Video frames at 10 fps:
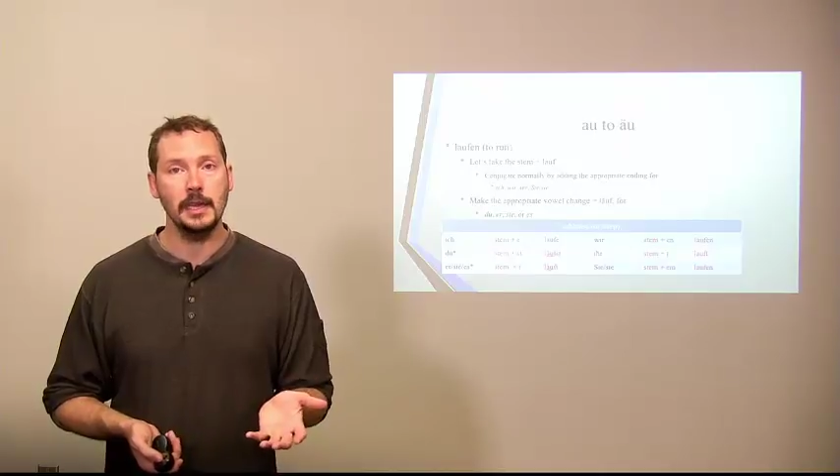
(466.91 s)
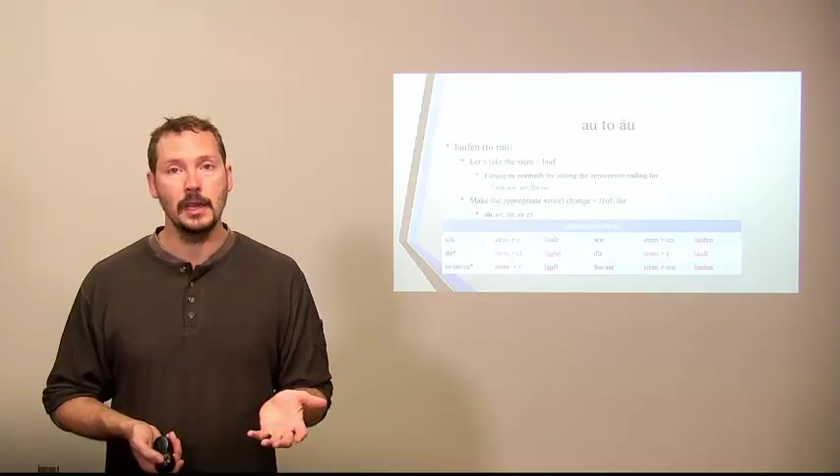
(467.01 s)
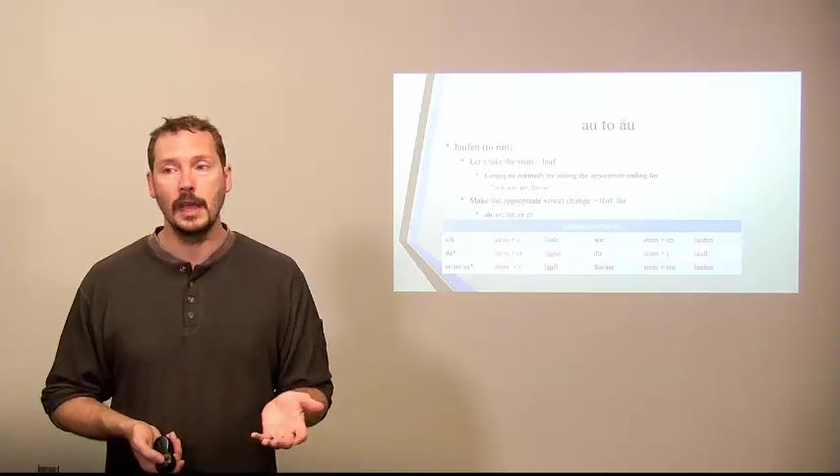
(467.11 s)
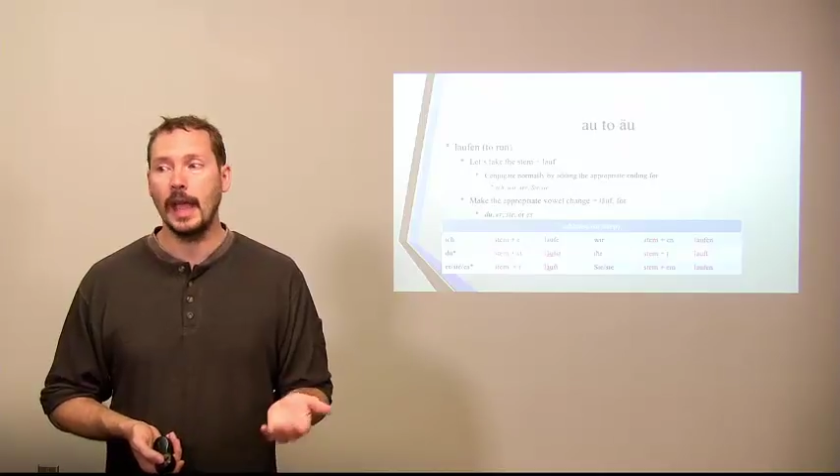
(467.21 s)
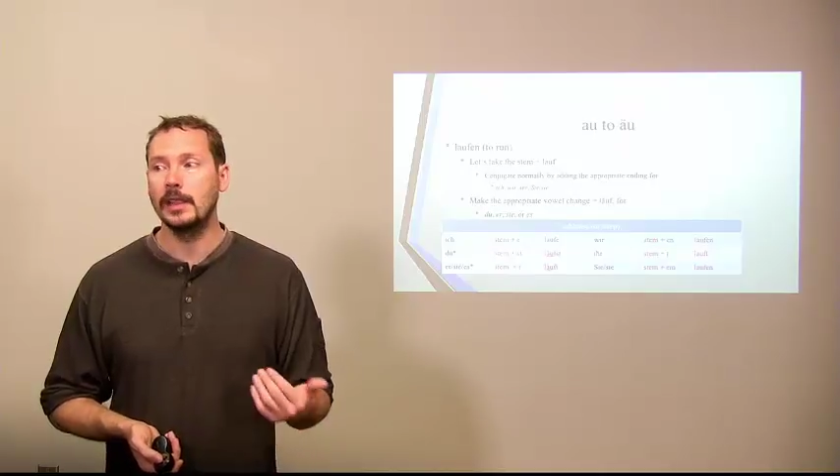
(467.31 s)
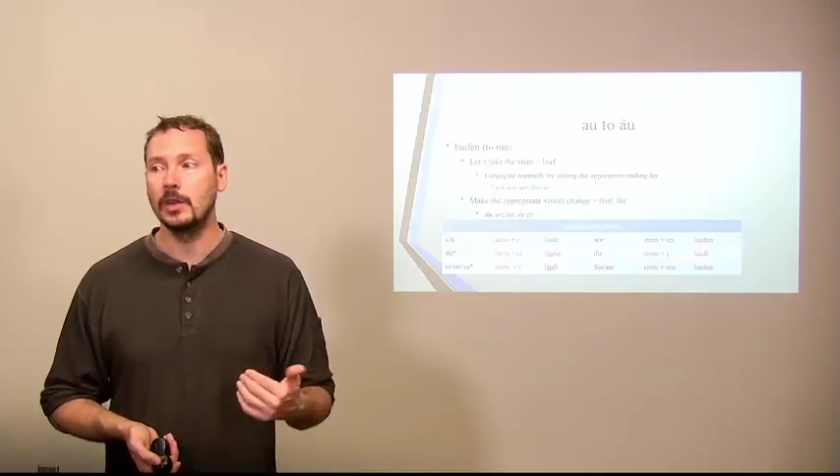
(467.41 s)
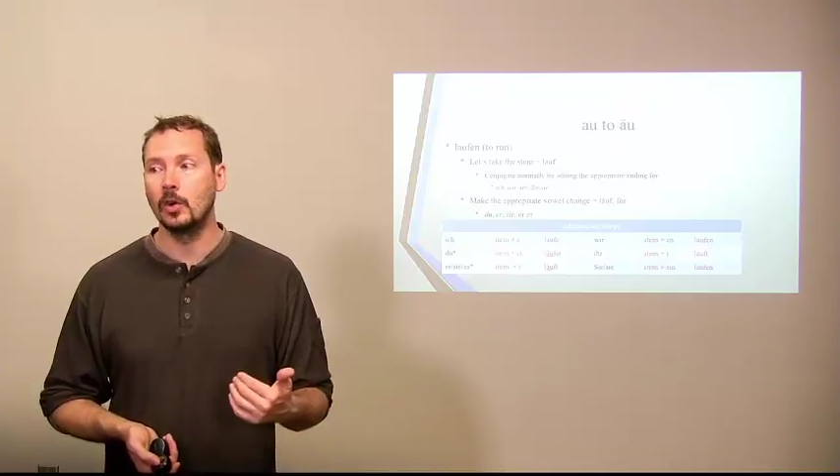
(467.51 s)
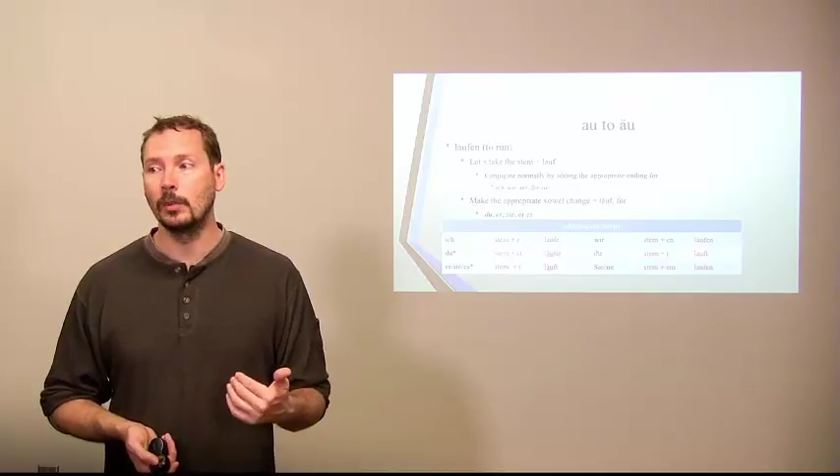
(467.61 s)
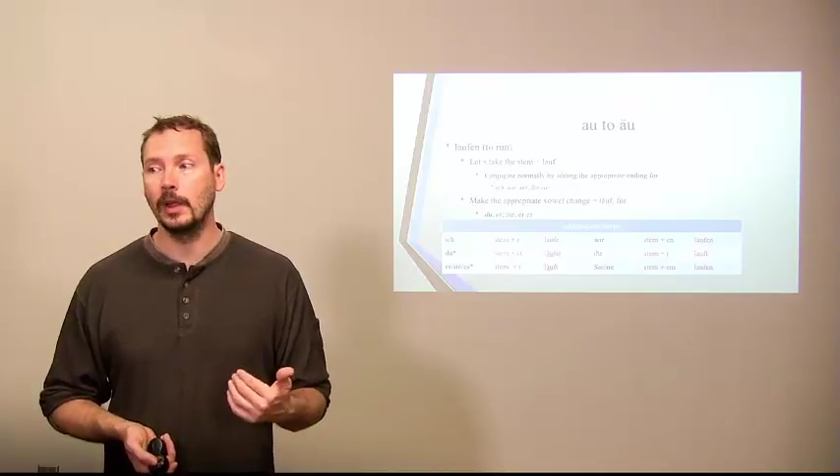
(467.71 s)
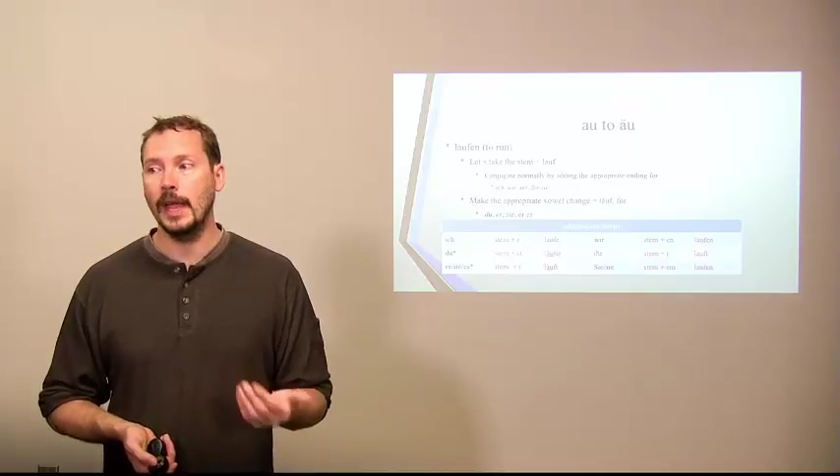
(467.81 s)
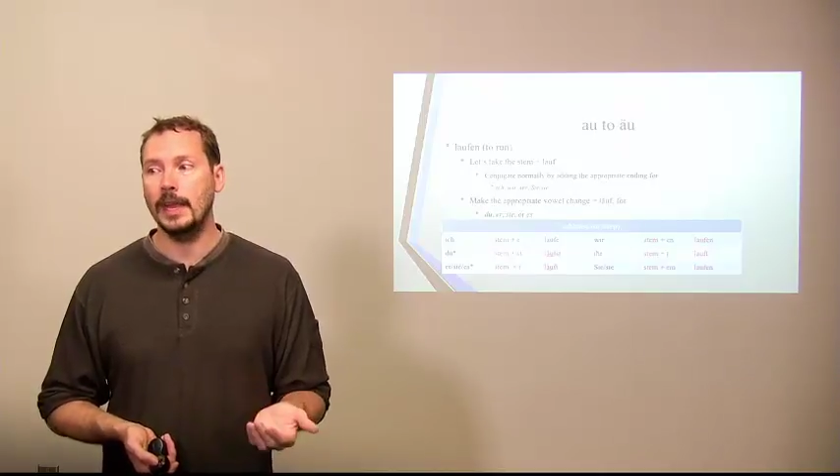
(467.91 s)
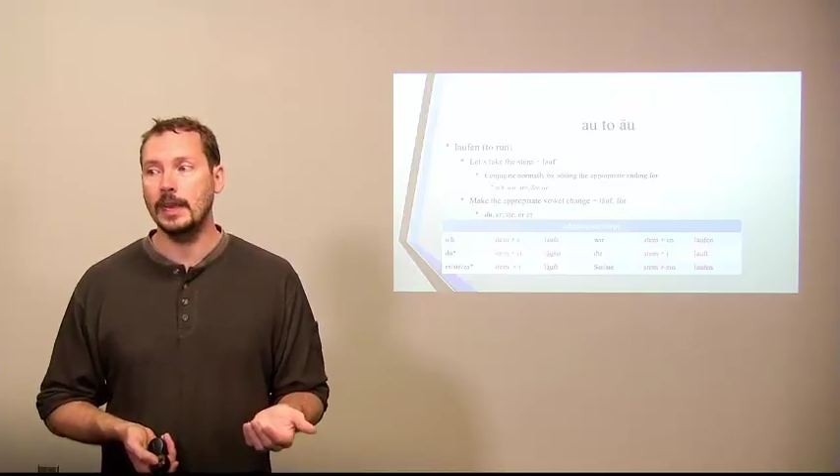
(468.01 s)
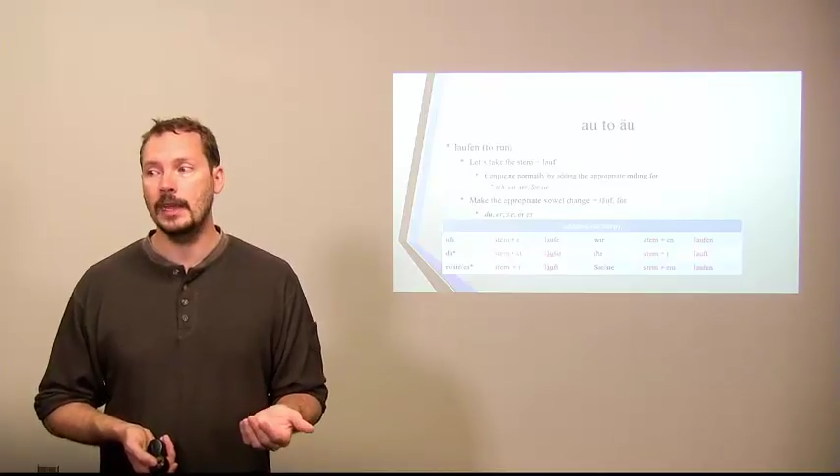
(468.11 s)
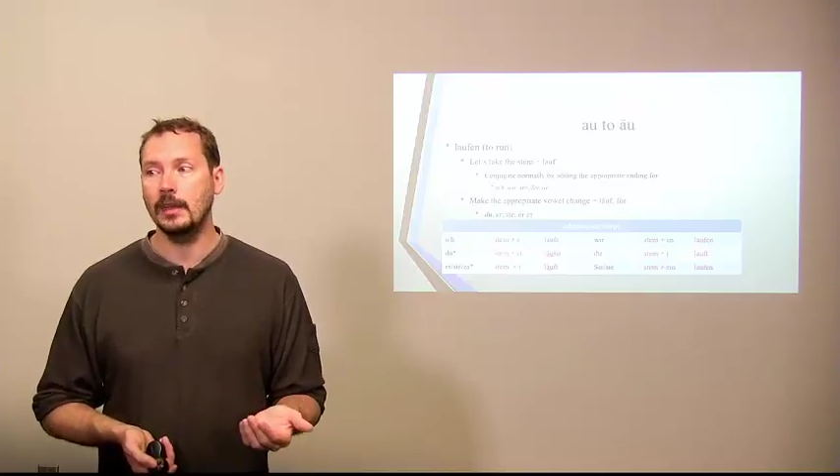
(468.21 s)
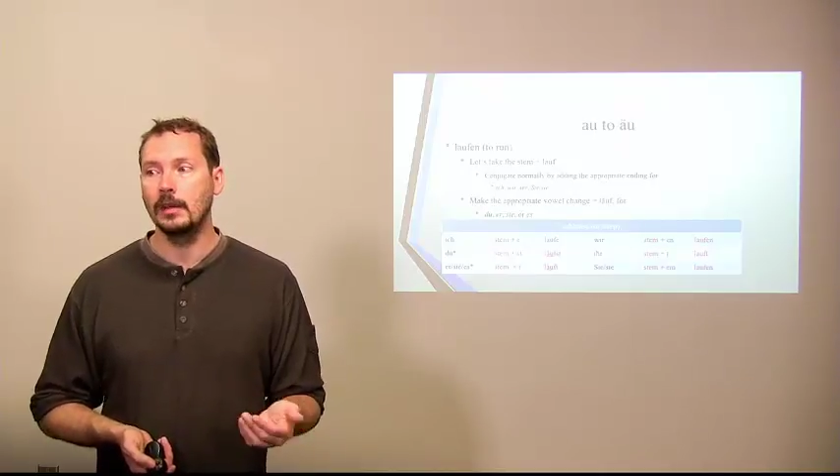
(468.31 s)
and the normal
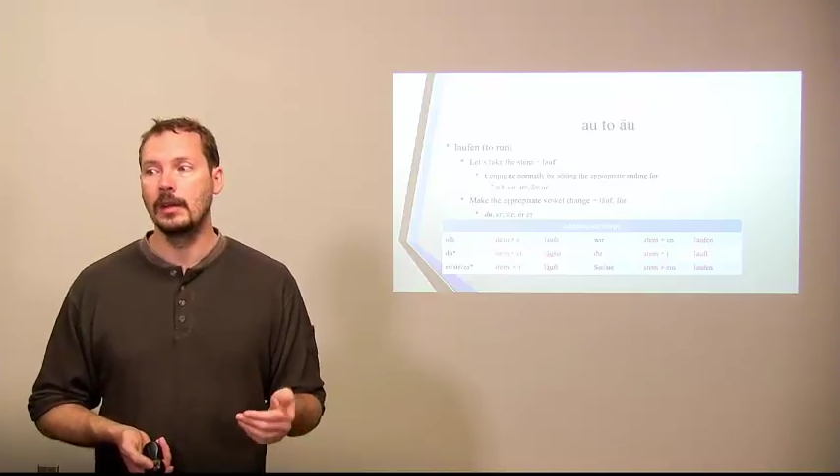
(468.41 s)
ending